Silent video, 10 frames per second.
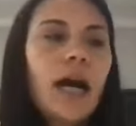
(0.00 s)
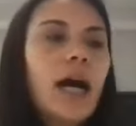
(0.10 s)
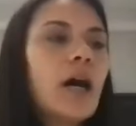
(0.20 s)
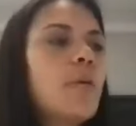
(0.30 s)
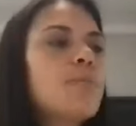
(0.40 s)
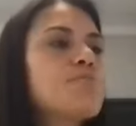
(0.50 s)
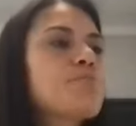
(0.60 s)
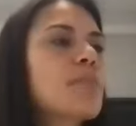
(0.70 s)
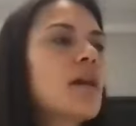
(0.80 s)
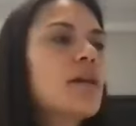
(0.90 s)

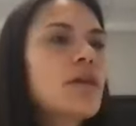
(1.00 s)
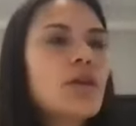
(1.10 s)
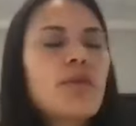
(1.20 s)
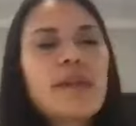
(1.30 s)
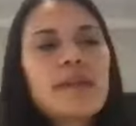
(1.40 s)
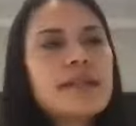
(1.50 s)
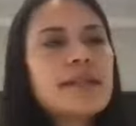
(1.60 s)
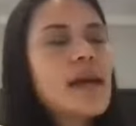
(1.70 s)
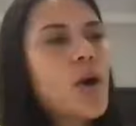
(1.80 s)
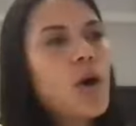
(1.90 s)
That
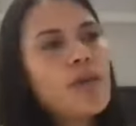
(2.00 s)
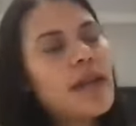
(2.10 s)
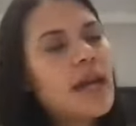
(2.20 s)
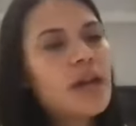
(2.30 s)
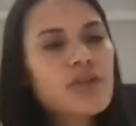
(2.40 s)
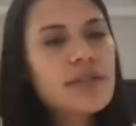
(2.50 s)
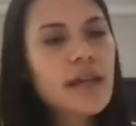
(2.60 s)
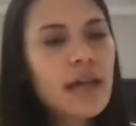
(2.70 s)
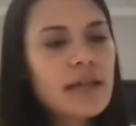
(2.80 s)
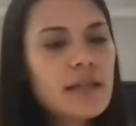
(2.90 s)
lists out all the
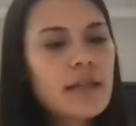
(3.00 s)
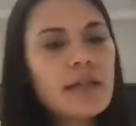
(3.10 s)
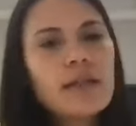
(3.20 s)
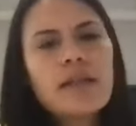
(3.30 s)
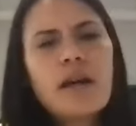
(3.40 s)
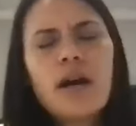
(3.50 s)
exercises,